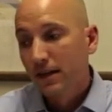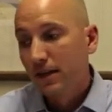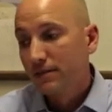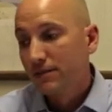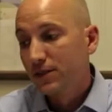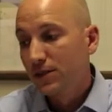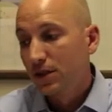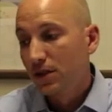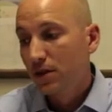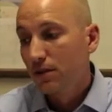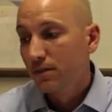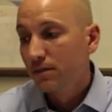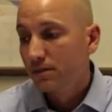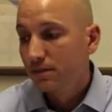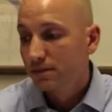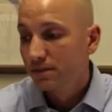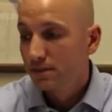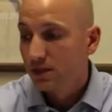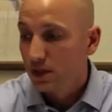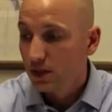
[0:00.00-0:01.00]
So
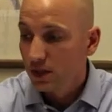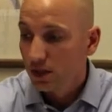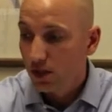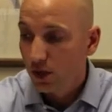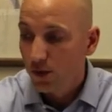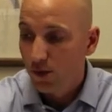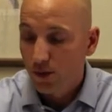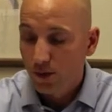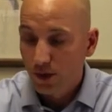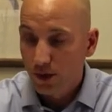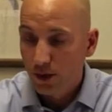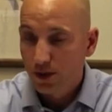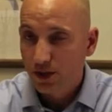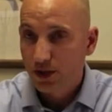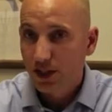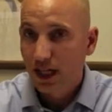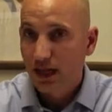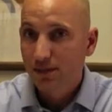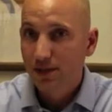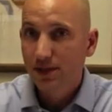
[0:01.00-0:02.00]
go through those
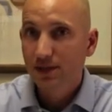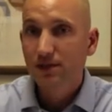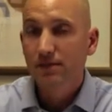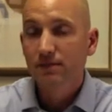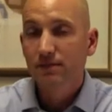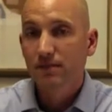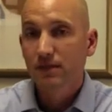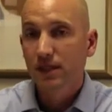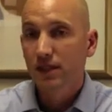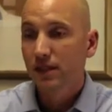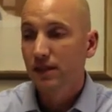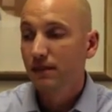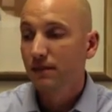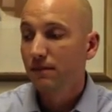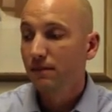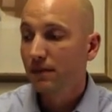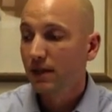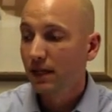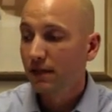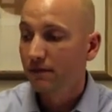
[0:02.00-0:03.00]
steps.
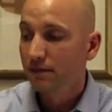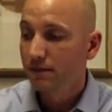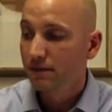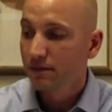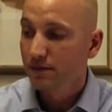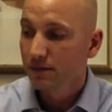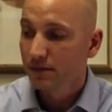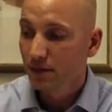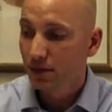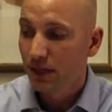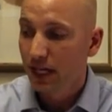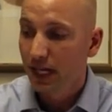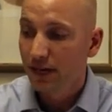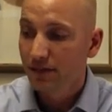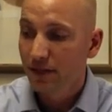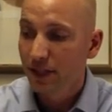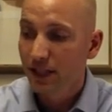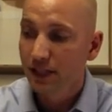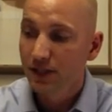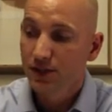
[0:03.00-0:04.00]
If you have
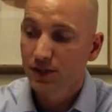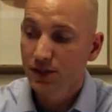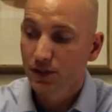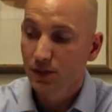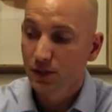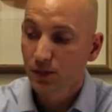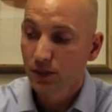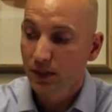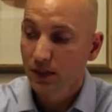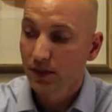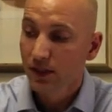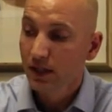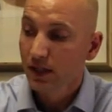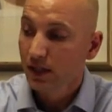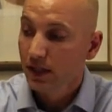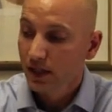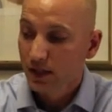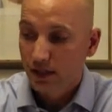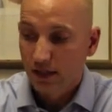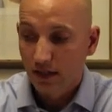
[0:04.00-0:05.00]
any issue with
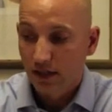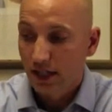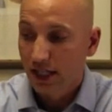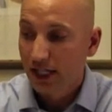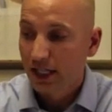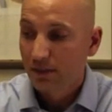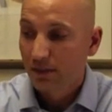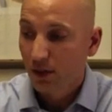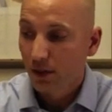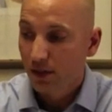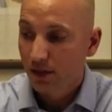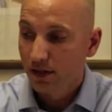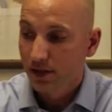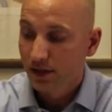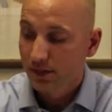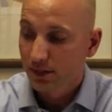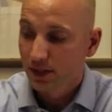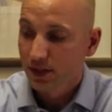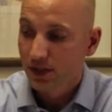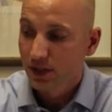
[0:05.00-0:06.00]
any part of this
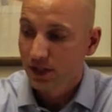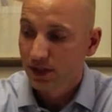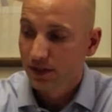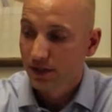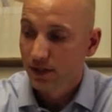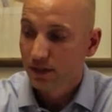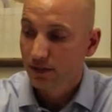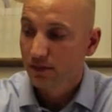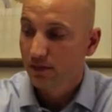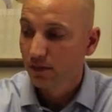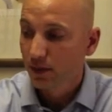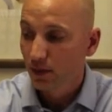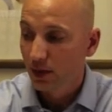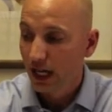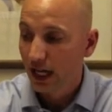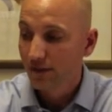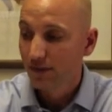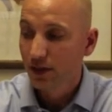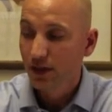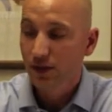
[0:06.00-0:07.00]
procedure or
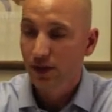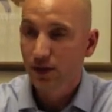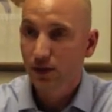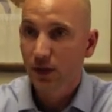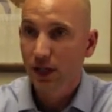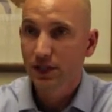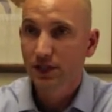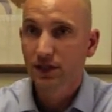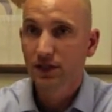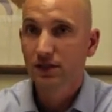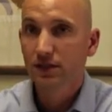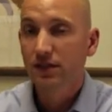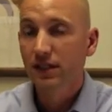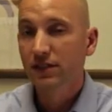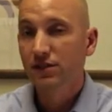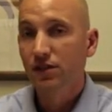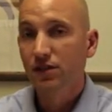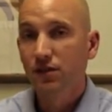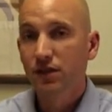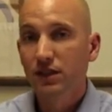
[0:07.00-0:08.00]
have any other questions,
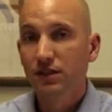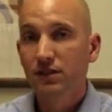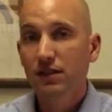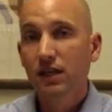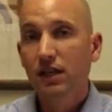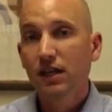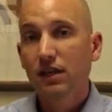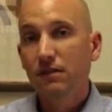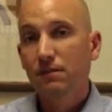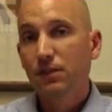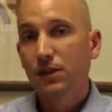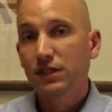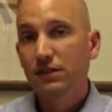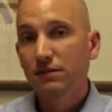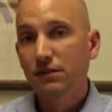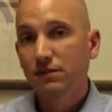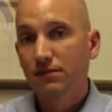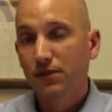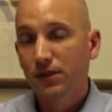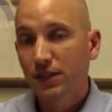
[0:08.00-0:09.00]
as always, please
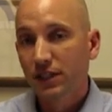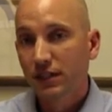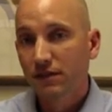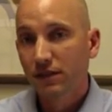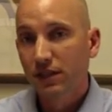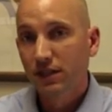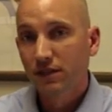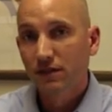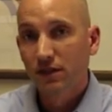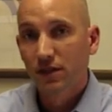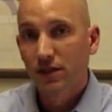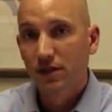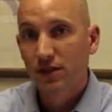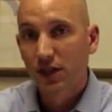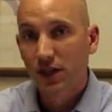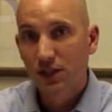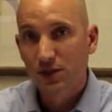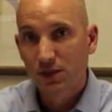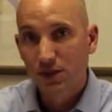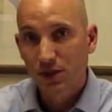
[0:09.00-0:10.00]
feel free to give any of our
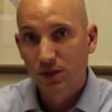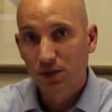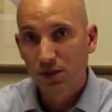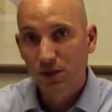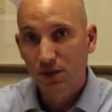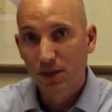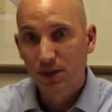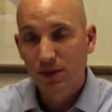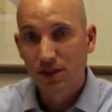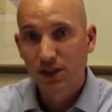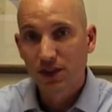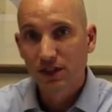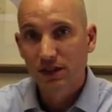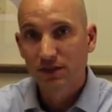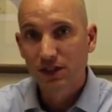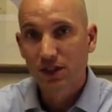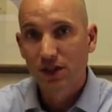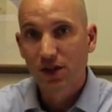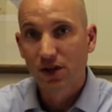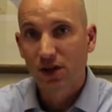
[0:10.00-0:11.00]
customer support
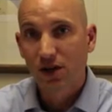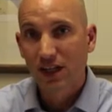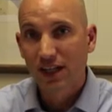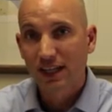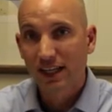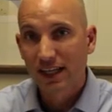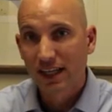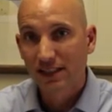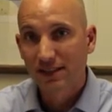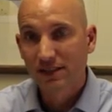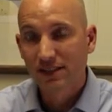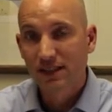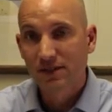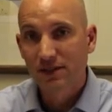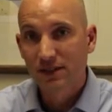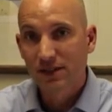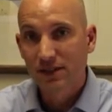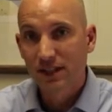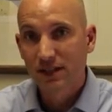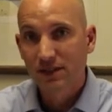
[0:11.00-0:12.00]
representatives a call at
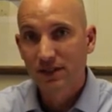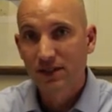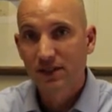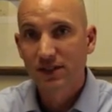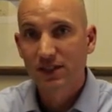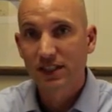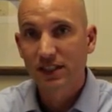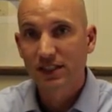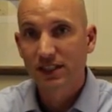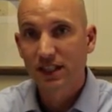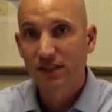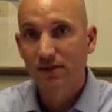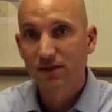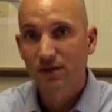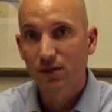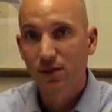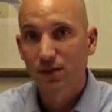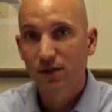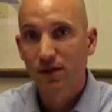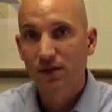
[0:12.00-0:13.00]

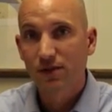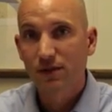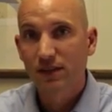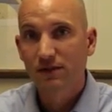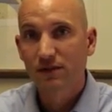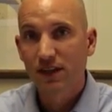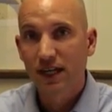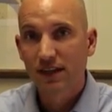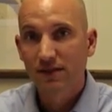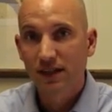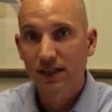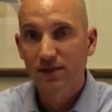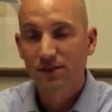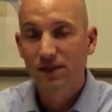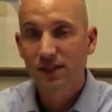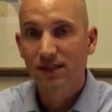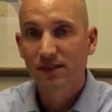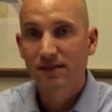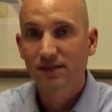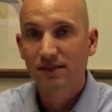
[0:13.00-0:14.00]

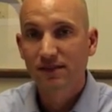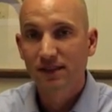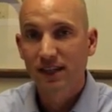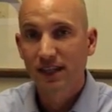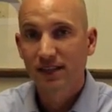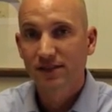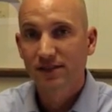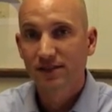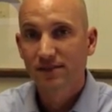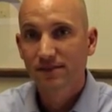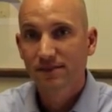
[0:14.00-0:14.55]
877-684-3581. Thanks.